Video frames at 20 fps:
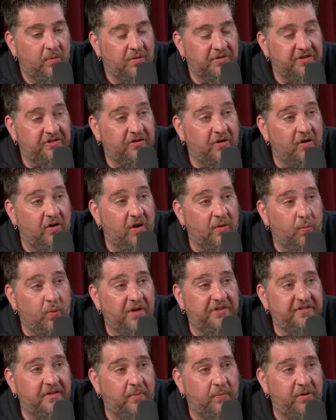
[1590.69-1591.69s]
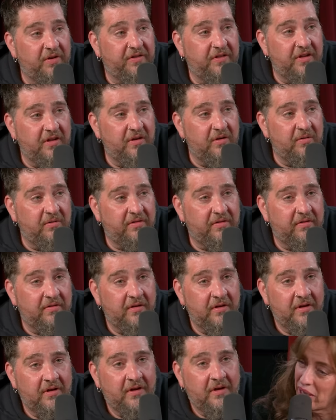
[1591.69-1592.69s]
was a song called "What's Up with the Youth."
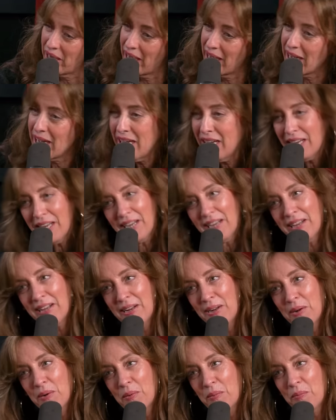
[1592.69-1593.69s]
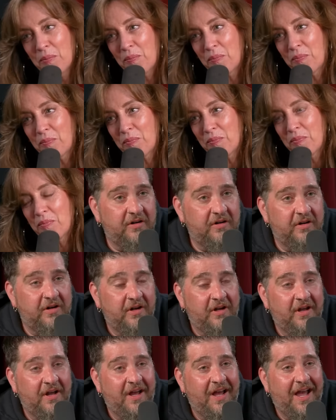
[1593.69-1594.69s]
Okay, he performed it on Howard Stern.
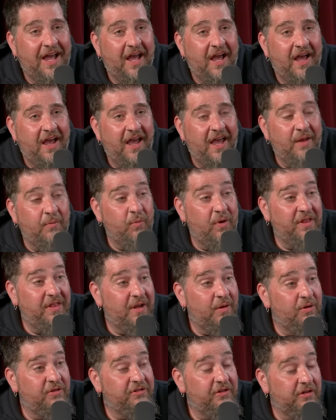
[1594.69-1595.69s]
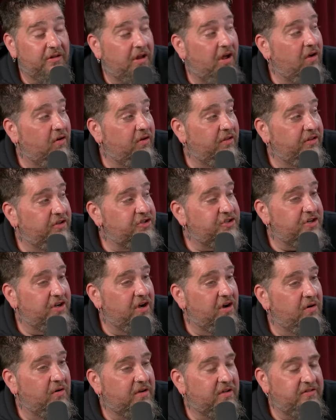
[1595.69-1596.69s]
And when there was a lull in the
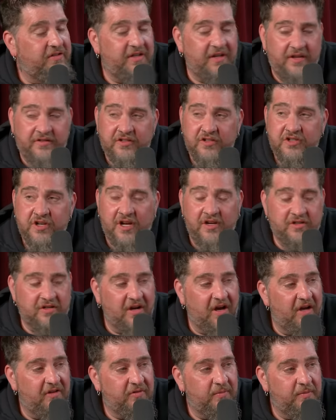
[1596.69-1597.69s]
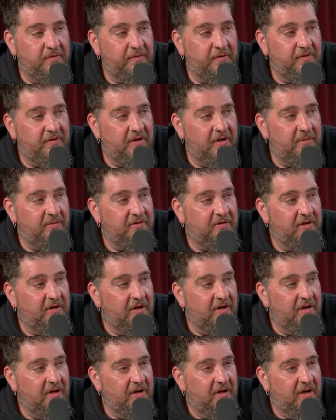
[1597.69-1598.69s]
show, because he has to change costumes a few times.
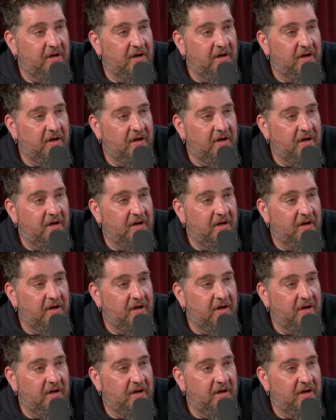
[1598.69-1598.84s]
Yeah.